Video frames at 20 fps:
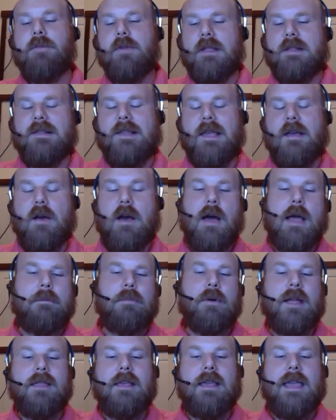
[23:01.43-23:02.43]
that say, well, I
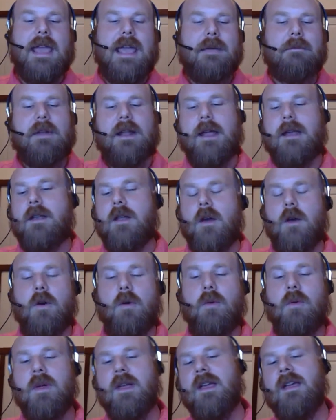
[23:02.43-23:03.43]
played the game and I
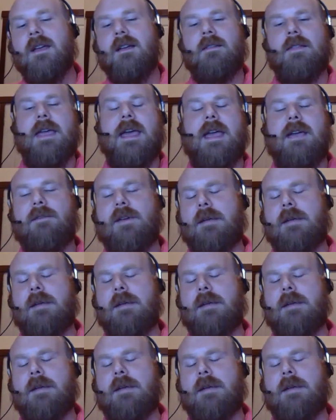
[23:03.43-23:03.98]
know that if I